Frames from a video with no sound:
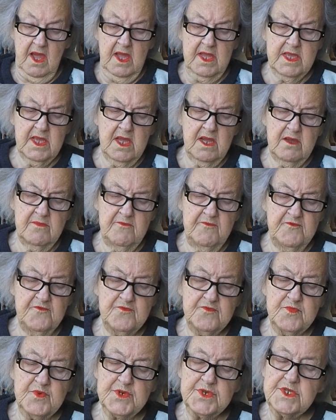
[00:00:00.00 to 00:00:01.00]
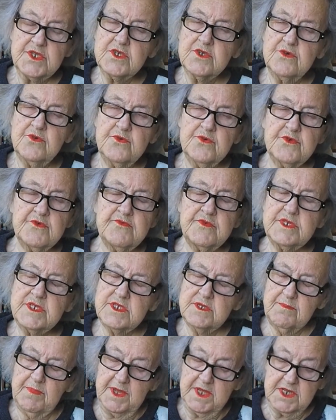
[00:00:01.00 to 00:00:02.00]
I come from what is called a
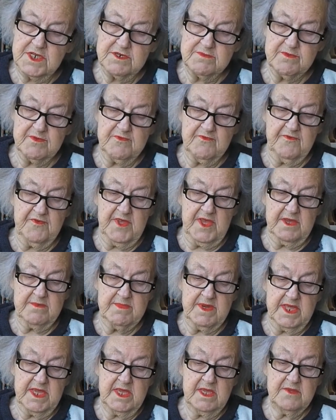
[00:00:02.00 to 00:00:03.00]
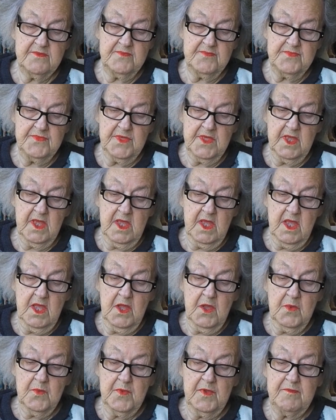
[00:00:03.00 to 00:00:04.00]
respectable family.
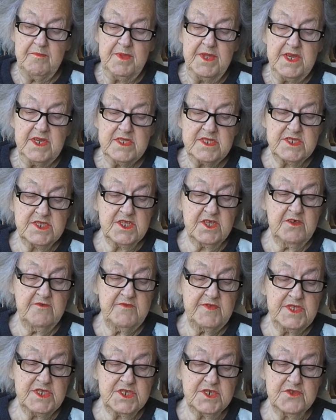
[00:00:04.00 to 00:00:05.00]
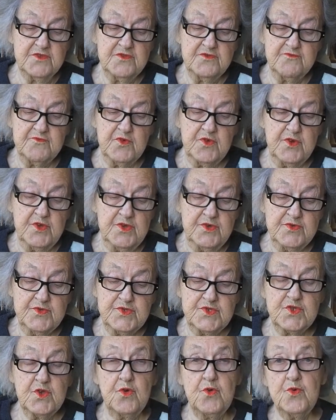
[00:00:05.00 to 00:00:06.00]
We've been in service to the
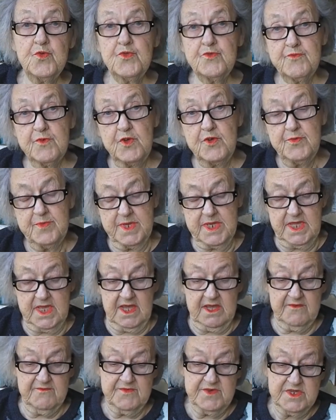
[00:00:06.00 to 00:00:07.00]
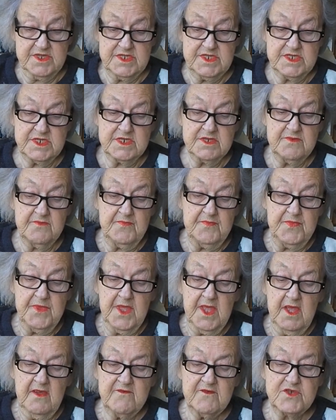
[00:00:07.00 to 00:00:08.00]
royals or the Roman governors
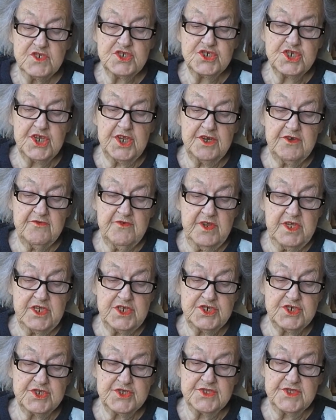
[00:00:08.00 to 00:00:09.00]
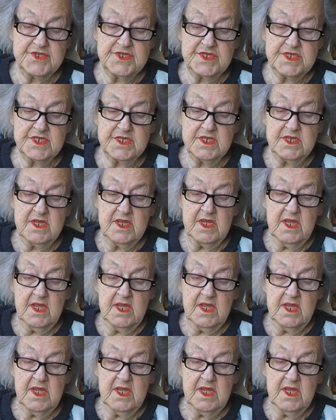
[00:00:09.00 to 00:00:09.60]
for generations.